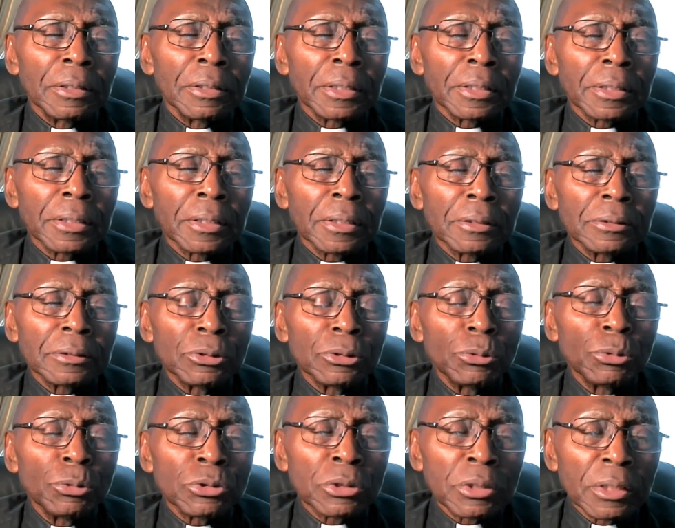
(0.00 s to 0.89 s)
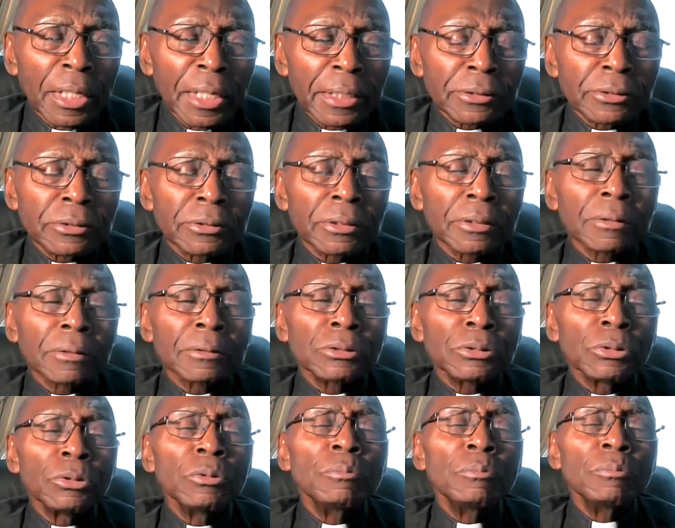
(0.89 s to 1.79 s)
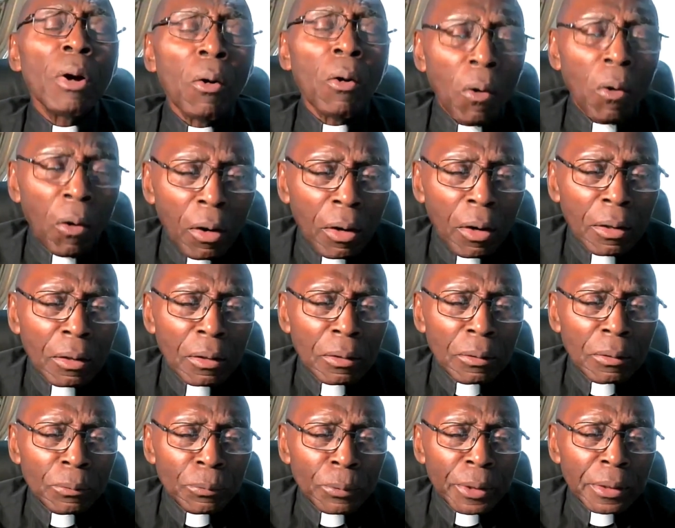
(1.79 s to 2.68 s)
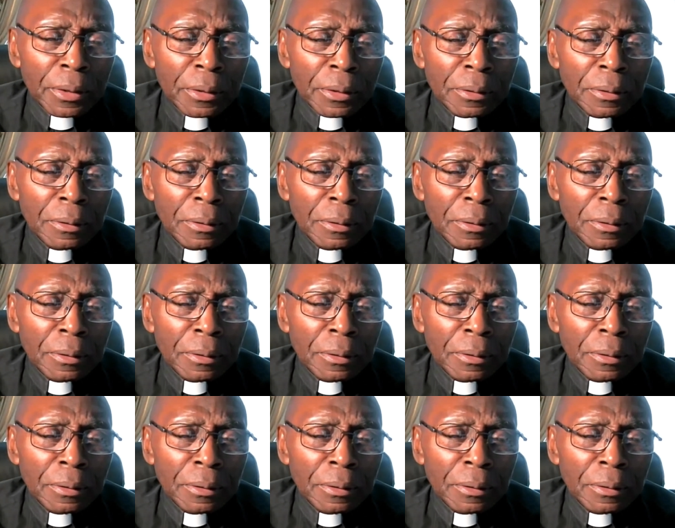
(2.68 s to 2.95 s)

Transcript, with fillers: He'll use less to do more with.